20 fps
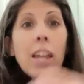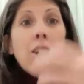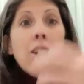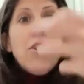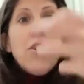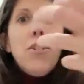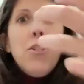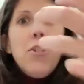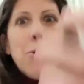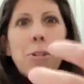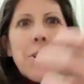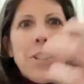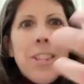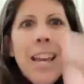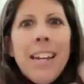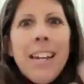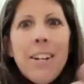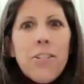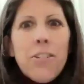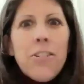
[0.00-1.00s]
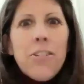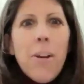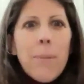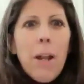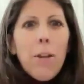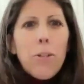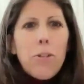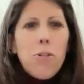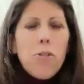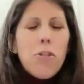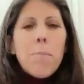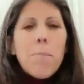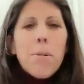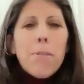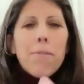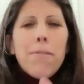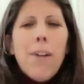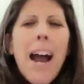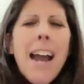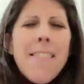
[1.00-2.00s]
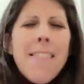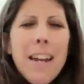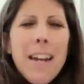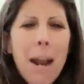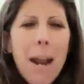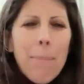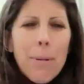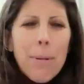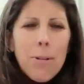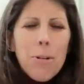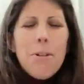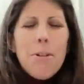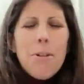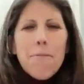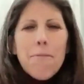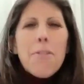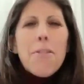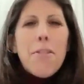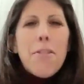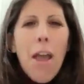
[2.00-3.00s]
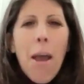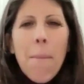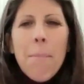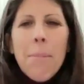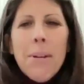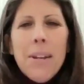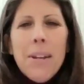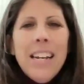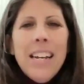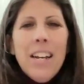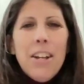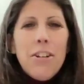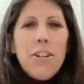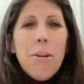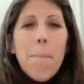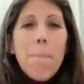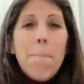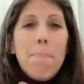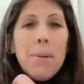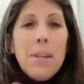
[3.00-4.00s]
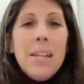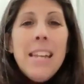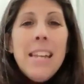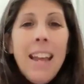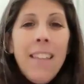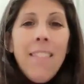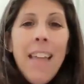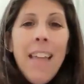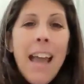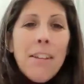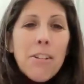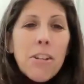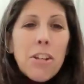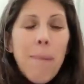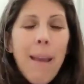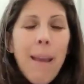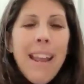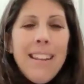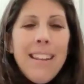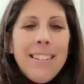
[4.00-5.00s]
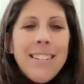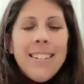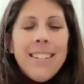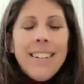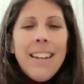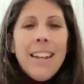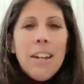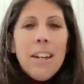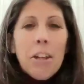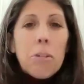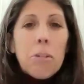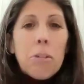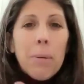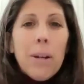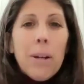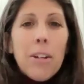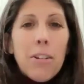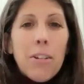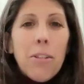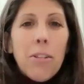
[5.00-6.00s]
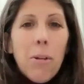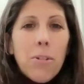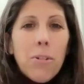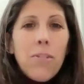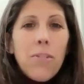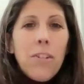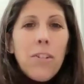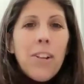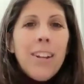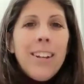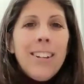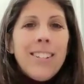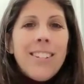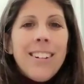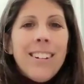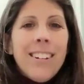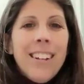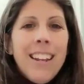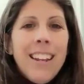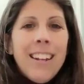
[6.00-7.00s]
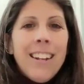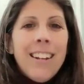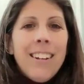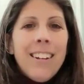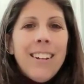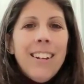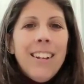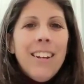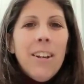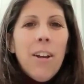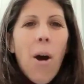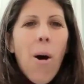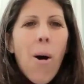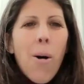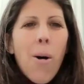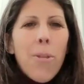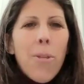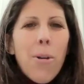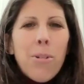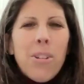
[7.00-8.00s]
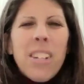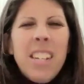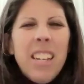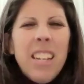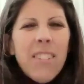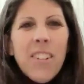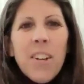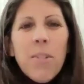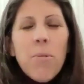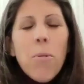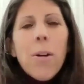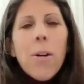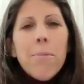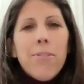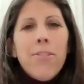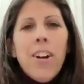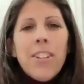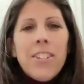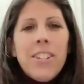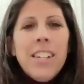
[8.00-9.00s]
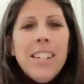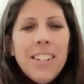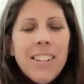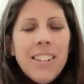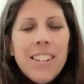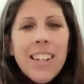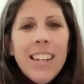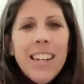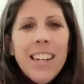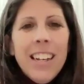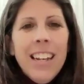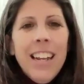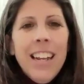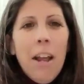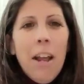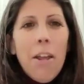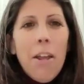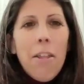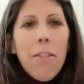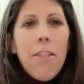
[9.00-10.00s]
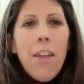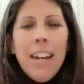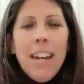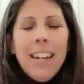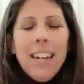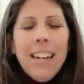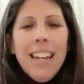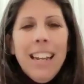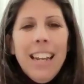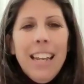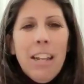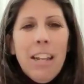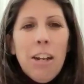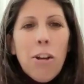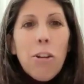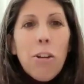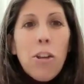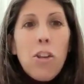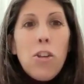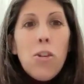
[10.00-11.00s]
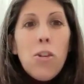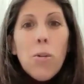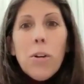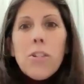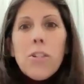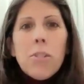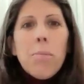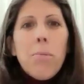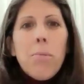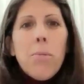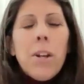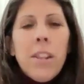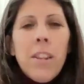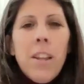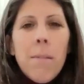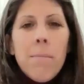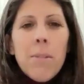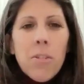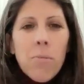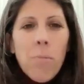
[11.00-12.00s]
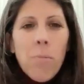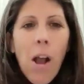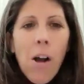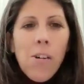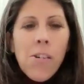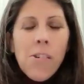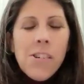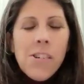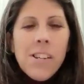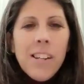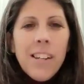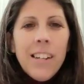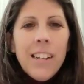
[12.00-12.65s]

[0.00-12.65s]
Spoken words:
induce that in someone else, you can provide that opportunity for them to be in that space and experience those feelings and all those giving warm fuzzies, then you're supporting them as well.